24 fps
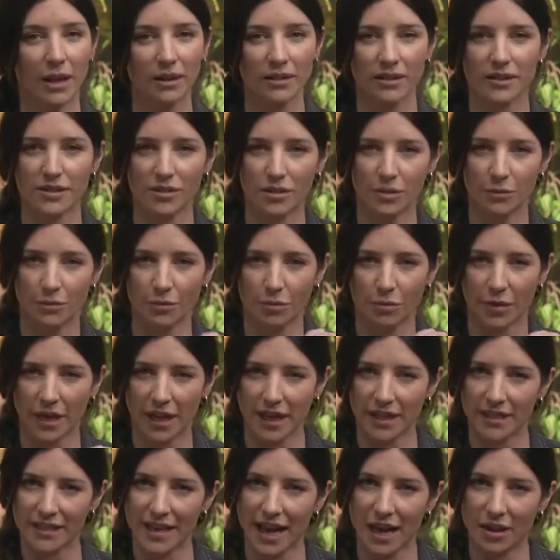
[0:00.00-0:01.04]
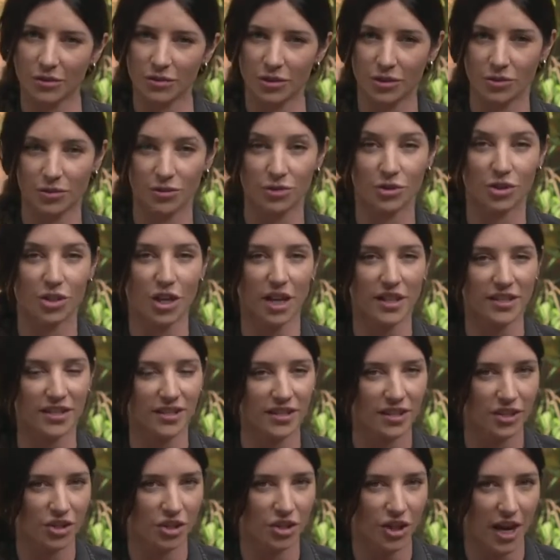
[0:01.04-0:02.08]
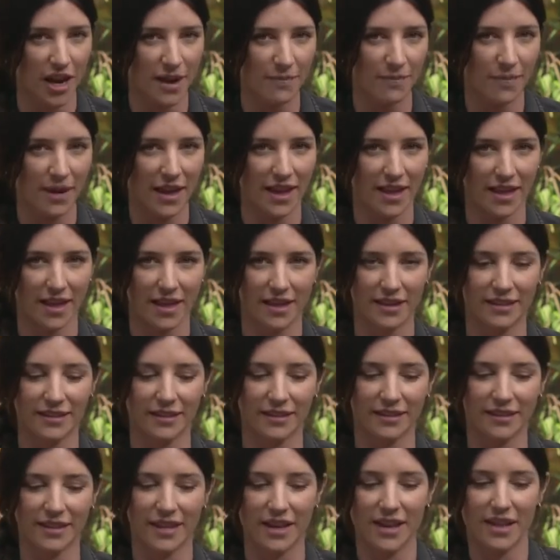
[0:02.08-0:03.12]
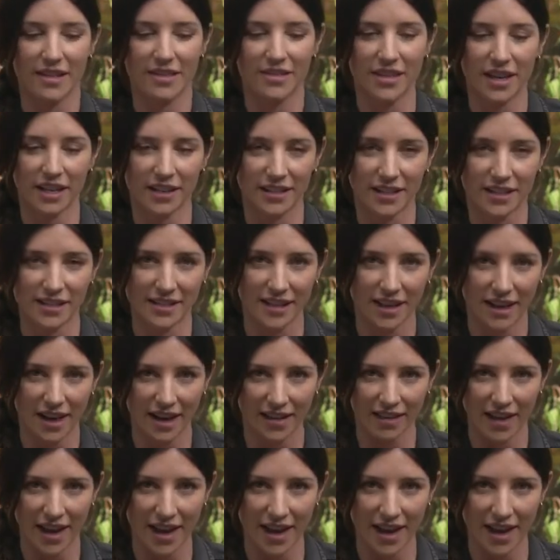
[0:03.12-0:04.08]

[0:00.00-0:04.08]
belts to bring it down to just the shape and thickness that I